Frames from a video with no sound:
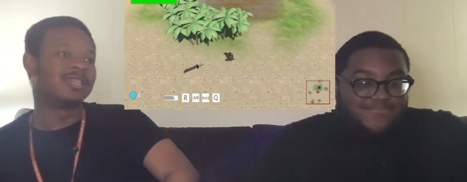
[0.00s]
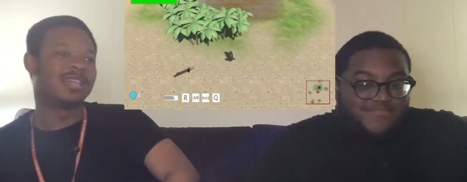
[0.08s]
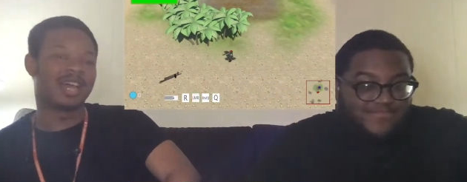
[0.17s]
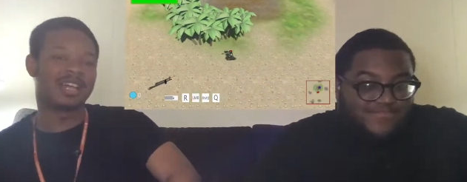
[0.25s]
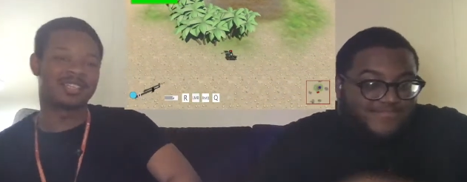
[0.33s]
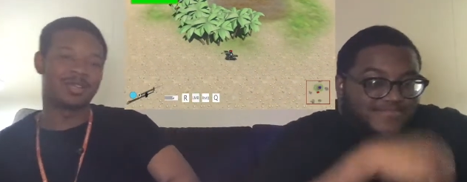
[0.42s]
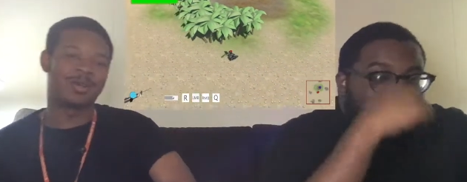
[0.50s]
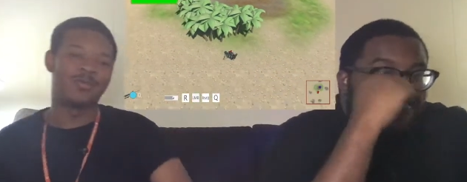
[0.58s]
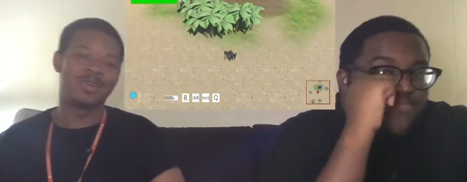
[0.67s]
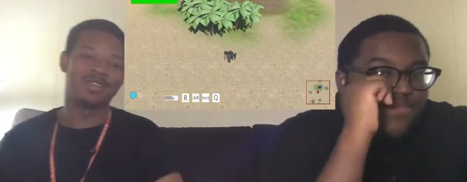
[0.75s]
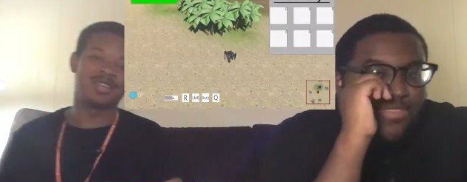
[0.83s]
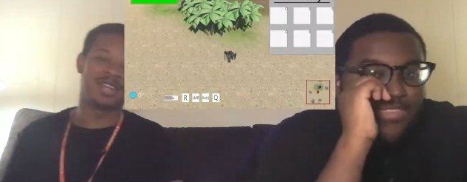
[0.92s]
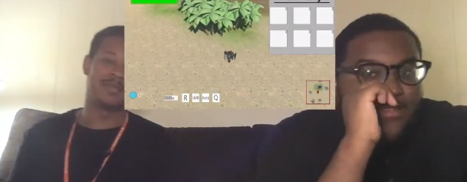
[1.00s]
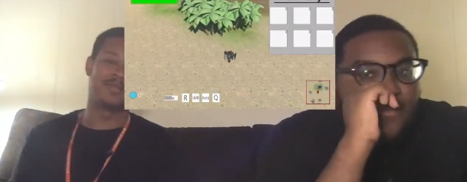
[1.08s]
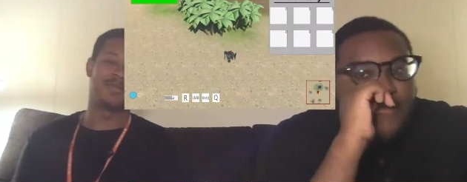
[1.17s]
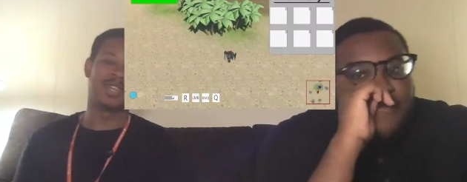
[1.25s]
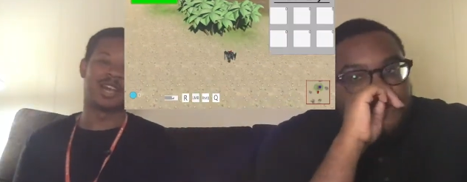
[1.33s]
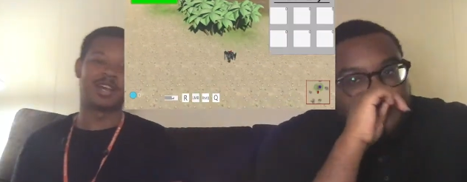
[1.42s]
Speaker 1: yeah, so I wanted like
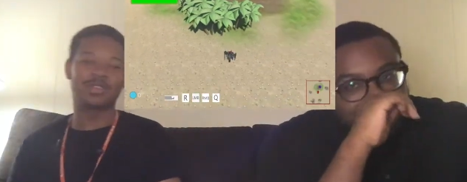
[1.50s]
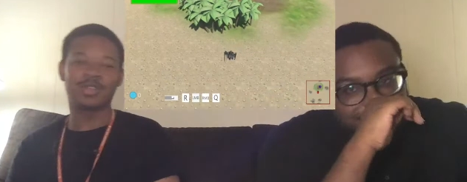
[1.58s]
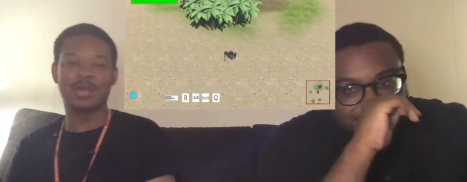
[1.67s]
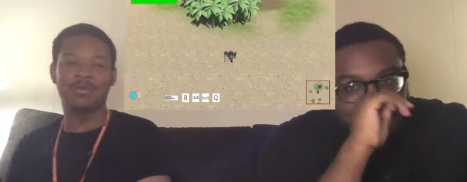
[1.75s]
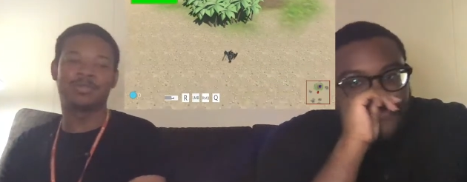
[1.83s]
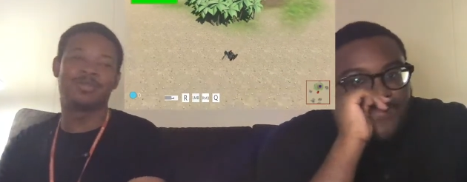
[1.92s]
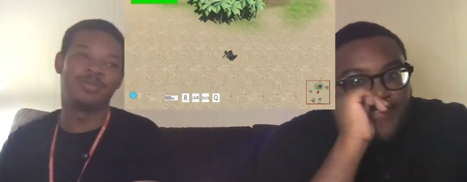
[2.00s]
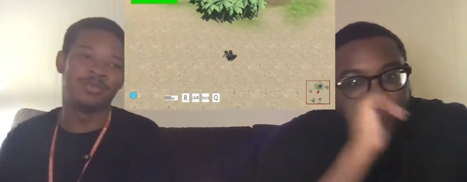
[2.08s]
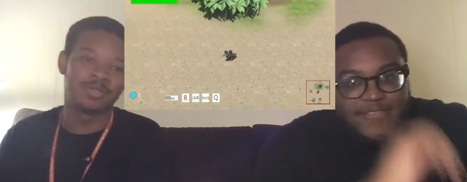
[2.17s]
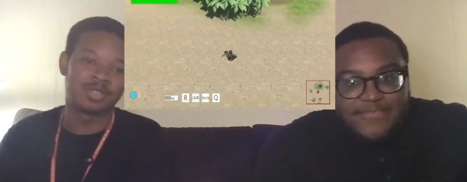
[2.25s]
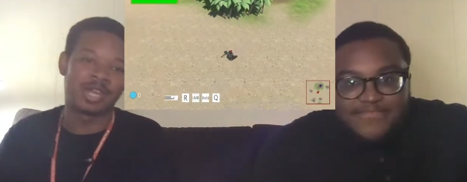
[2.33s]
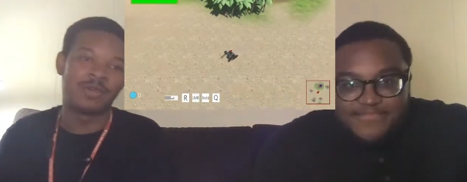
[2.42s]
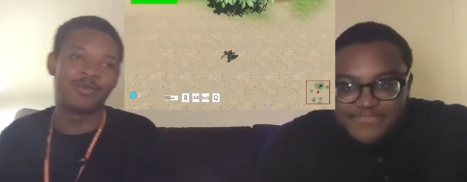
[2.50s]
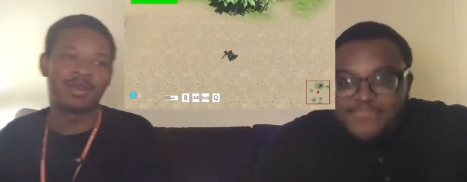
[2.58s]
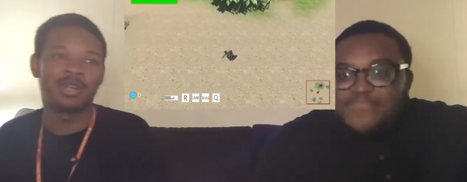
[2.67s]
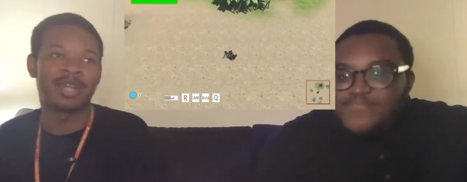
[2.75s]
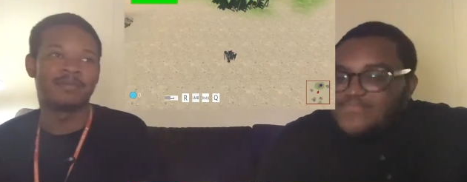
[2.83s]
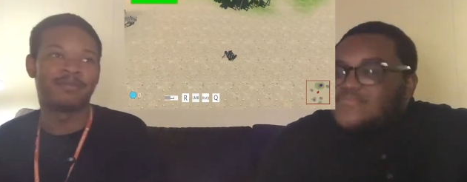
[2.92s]
I thought that was cool, so I
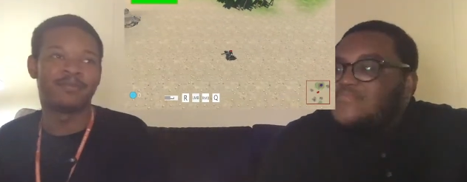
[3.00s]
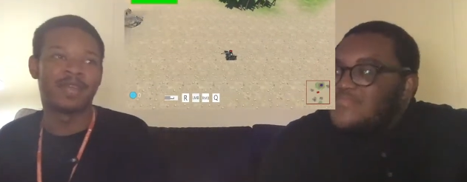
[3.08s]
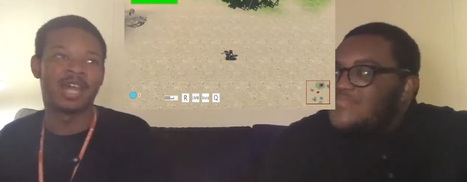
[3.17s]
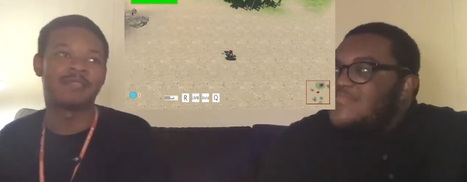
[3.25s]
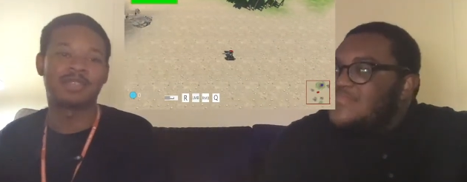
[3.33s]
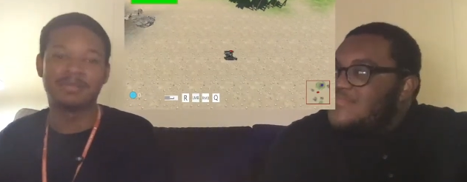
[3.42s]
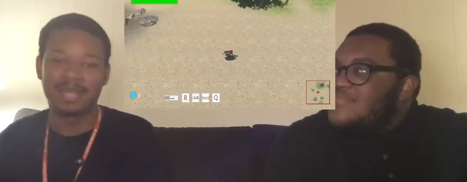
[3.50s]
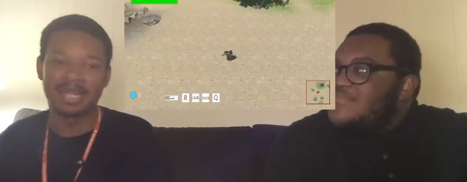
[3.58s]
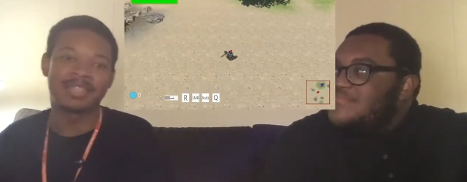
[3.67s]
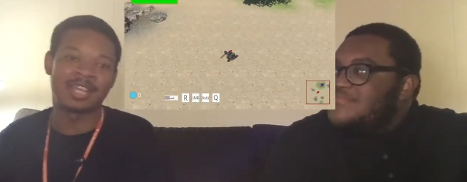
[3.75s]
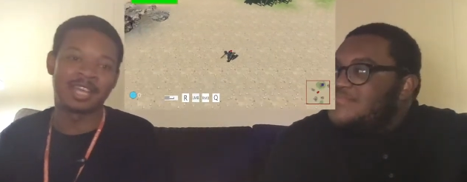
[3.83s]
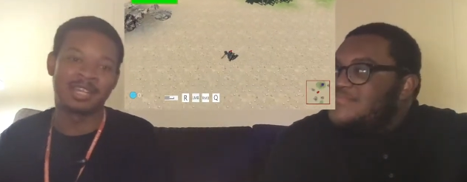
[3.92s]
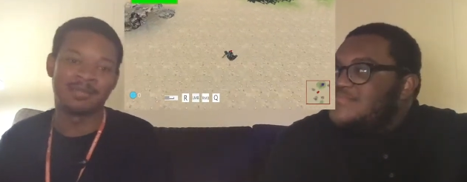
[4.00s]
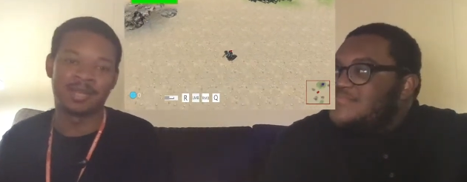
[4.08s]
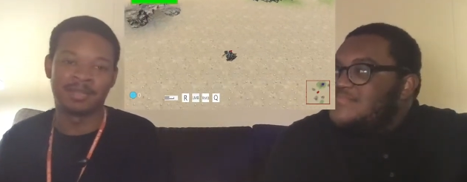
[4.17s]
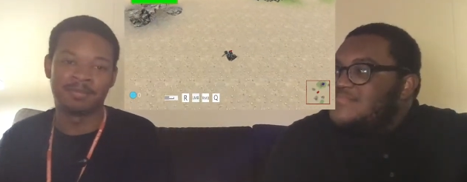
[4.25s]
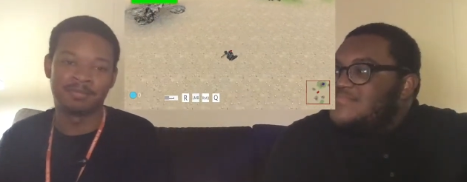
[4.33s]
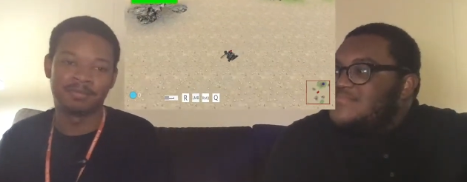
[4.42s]
wanted like have something like that in
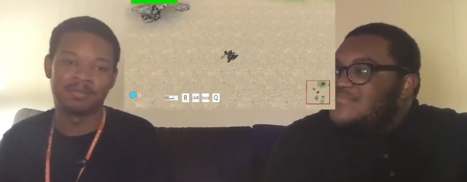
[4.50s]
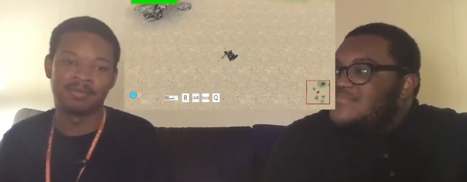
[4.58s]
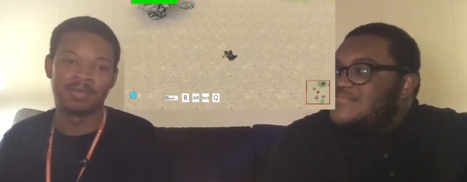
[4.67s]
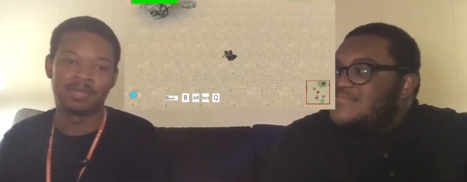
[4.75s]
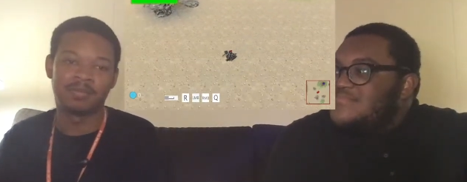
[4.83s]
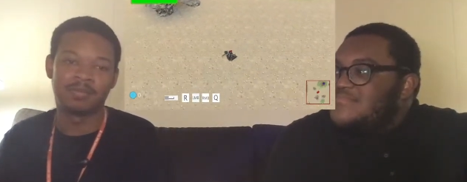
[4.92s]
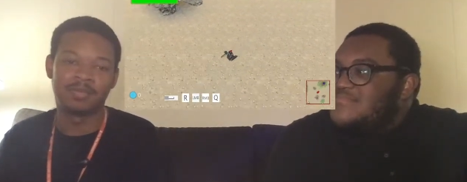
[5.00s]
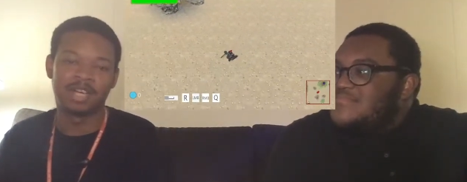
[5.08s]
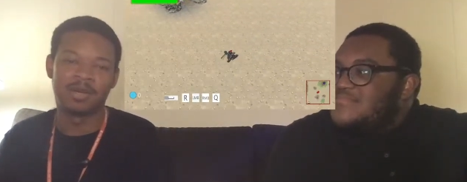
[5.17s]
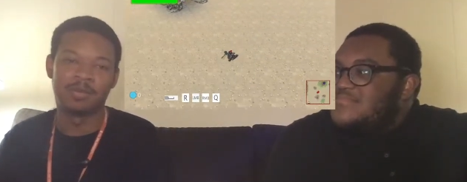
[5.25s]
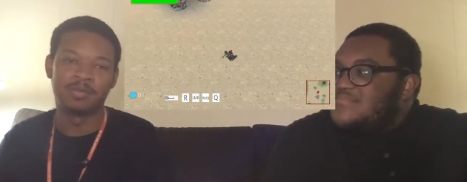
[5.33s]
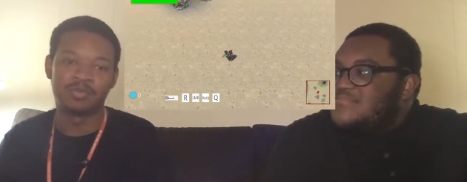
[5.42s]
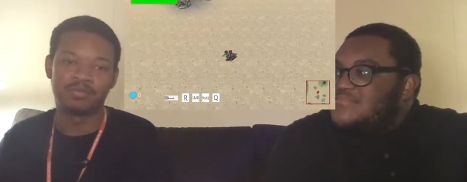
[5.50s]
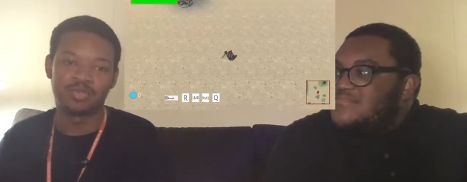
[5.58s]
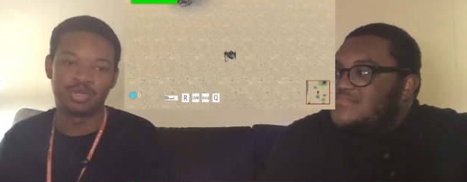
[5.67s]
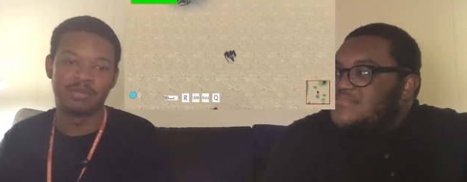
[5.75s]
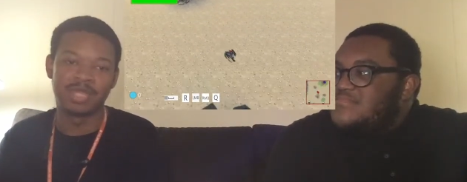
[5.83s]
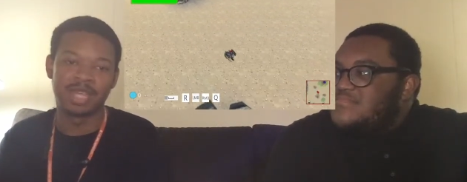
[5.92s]
my um,
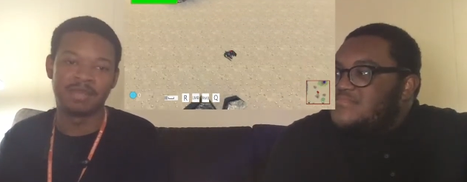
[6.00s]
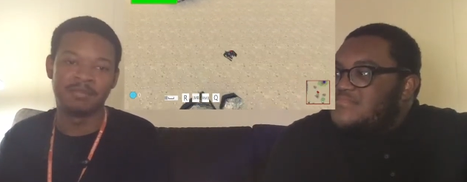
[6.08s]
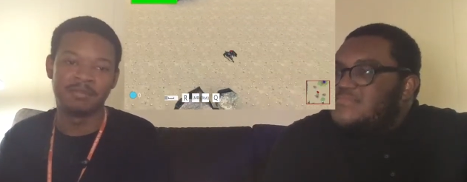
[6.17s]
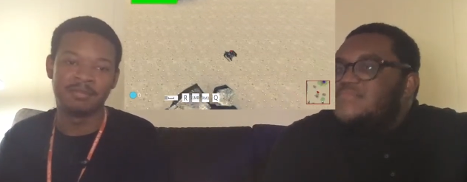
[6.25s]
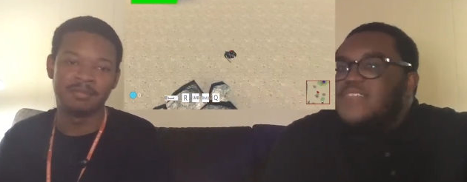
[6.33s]
dream game.